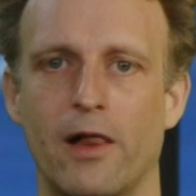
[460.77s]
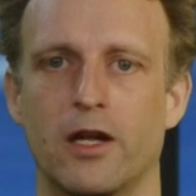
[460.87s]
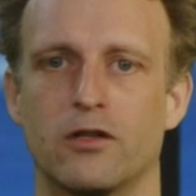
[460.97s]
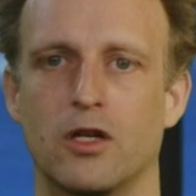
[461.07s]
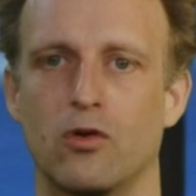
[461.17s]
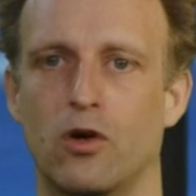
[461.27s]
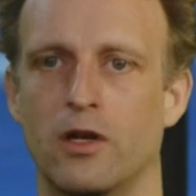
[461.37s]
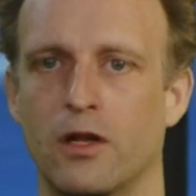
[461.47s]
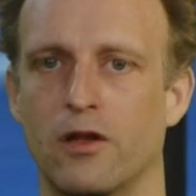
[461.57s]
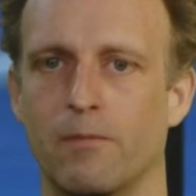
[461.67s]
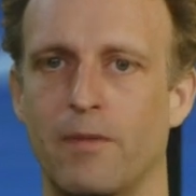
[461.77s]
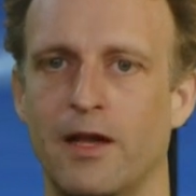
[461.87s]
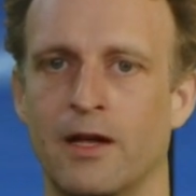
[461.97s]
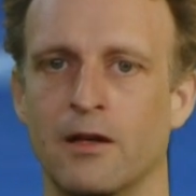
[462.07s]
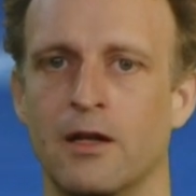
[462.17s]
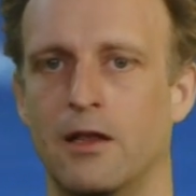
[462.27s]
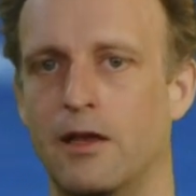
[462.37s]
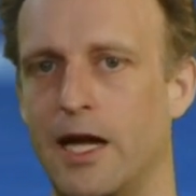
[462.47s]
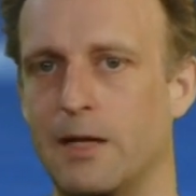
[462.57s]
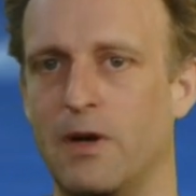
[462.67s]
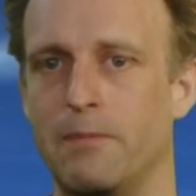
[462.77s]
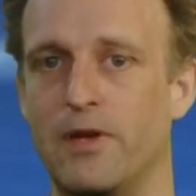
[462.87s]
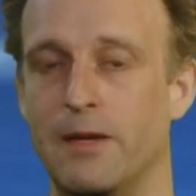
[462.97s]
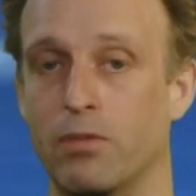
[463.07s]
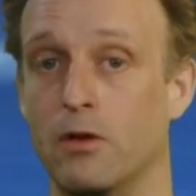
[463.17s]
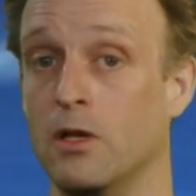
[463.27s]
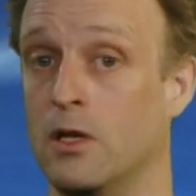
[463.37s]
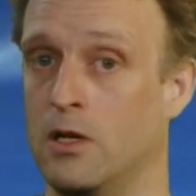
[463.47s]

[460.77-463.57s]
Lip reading: that recording is being liked by people,